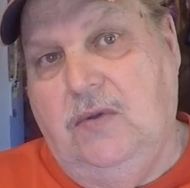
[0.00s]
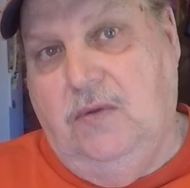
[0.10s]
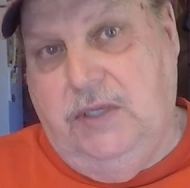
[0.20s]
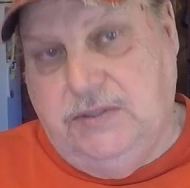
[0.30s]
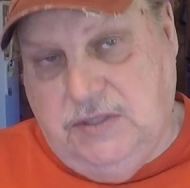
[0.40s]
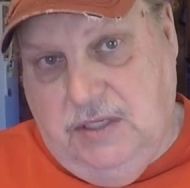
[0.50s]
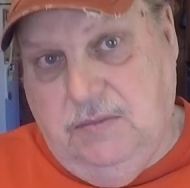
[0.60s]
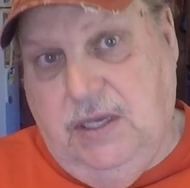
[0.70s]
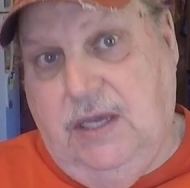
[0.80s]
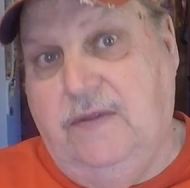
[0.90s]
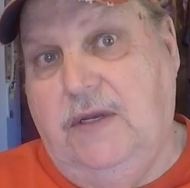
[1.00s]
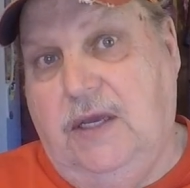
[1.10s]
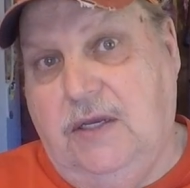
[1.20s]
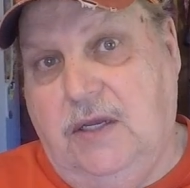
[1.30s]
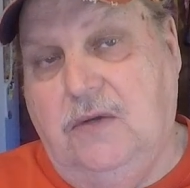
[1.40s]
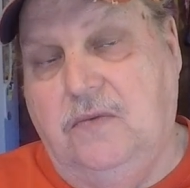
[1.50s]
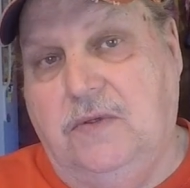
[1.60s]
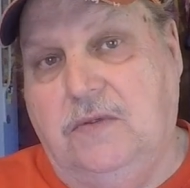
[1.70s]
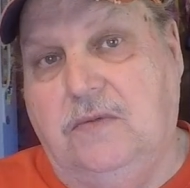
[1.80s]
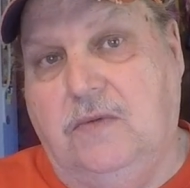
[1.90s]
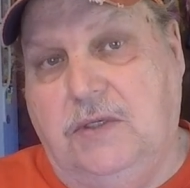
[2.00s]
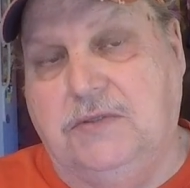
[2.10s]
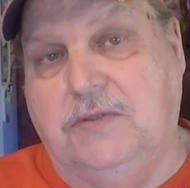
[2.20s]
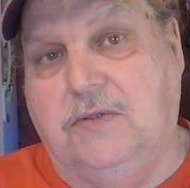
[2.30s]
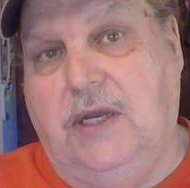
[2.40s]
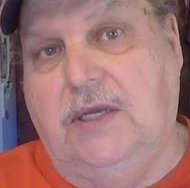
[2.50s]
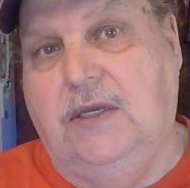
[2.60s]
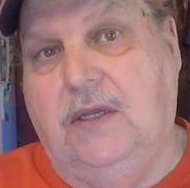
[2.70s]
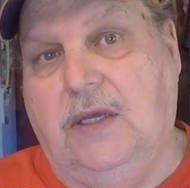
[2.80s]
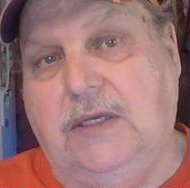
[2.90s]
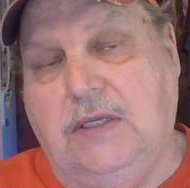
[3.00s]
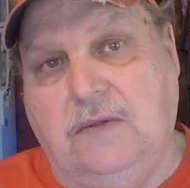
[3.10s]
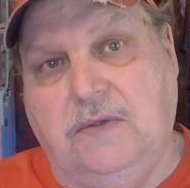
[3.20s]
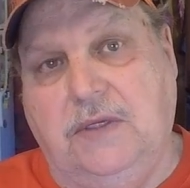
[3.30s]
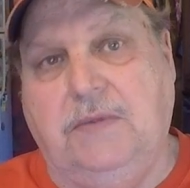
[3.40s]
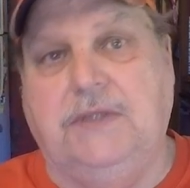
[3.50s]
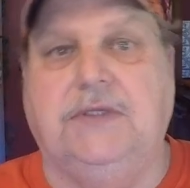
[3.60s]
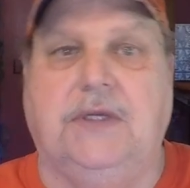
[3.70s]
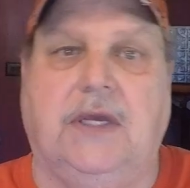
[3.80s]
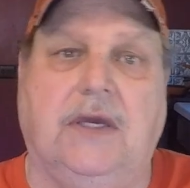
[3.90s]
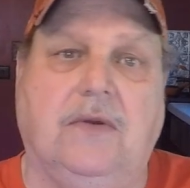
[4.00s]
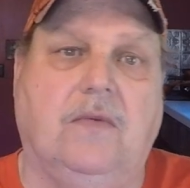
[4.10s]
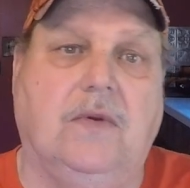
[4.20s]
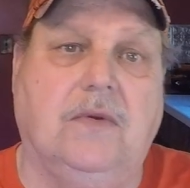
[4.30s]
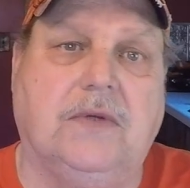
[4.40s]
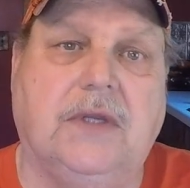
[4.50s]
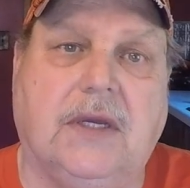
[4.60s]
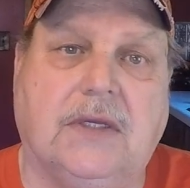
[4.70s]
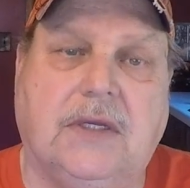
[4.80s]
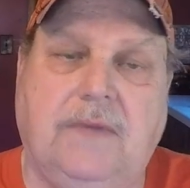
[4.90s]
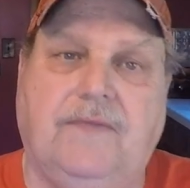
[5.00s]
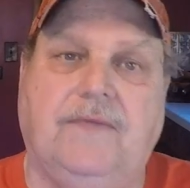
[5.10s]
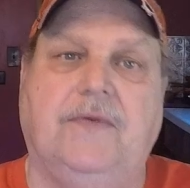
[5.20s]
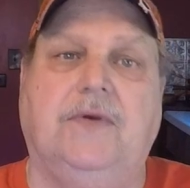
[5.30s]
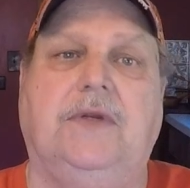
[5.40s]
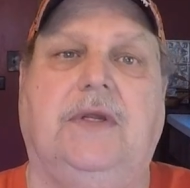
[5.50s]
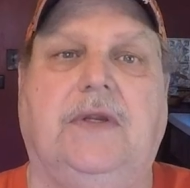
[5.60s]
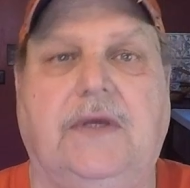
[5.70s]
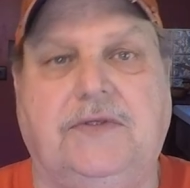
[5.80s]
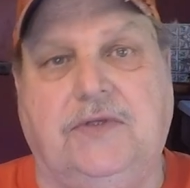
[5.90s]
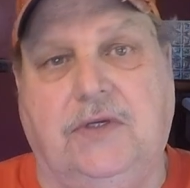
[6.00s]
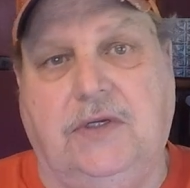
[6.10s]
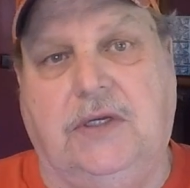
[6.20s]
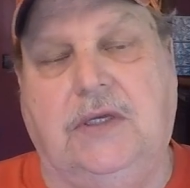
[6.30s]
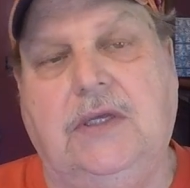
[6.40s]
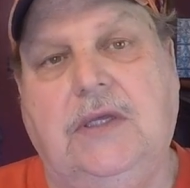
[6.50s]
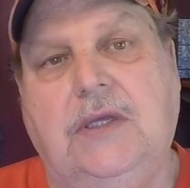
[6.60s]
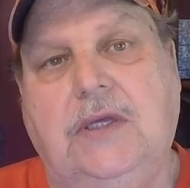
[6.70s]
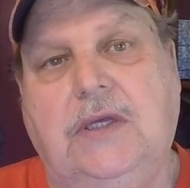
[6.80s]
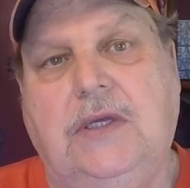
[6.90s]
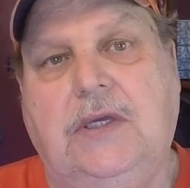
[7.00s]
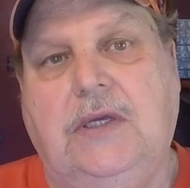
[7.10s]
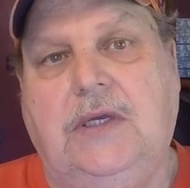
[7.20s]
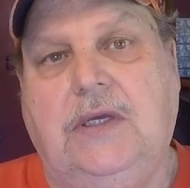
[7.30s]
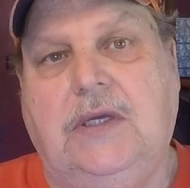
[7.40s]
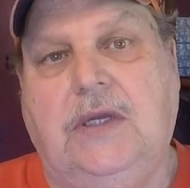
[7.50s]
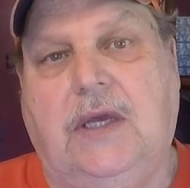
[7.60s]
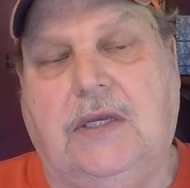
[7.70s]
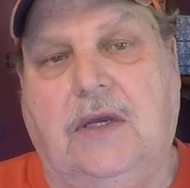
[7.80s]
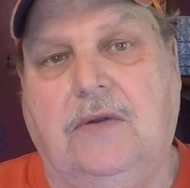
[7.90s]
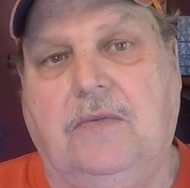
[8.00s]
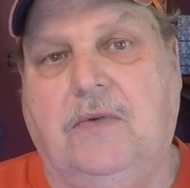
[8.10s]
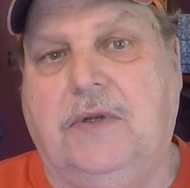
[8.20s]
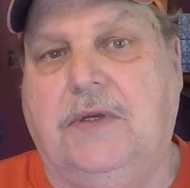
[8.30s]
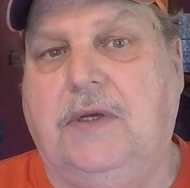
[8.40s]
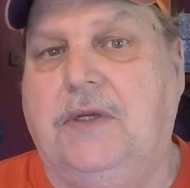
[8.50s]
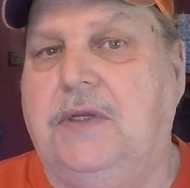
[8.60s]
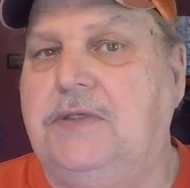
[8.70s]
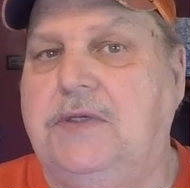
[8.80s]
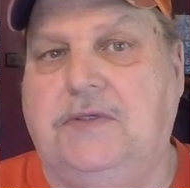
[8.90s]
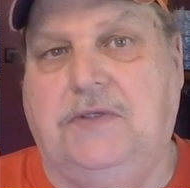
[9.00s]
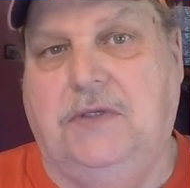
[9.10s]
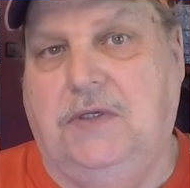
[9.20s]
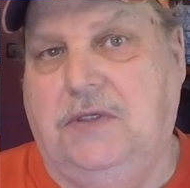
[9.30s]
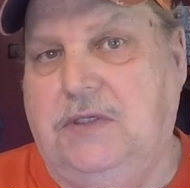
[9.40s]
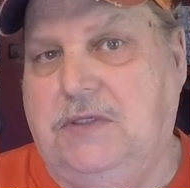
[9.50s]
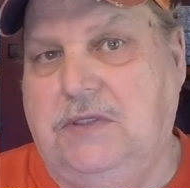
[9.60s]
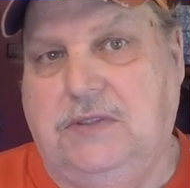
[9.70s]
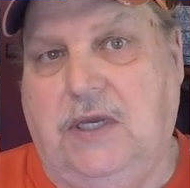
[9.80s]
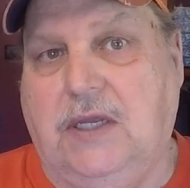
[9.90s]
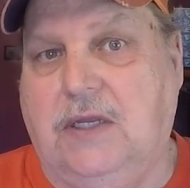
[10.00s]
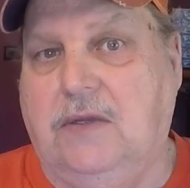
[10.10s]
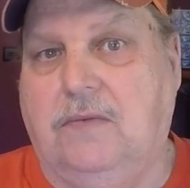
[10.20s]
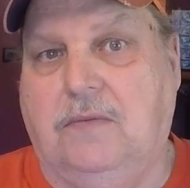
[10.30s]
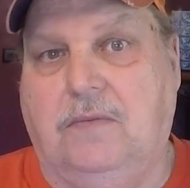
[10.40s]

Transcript: Well, that same guy that I know that runs a dry kiln, I told him, I said, how in the world can I keep from doing that to that cherry? And I told him what I'd done, and he said, you done just exactly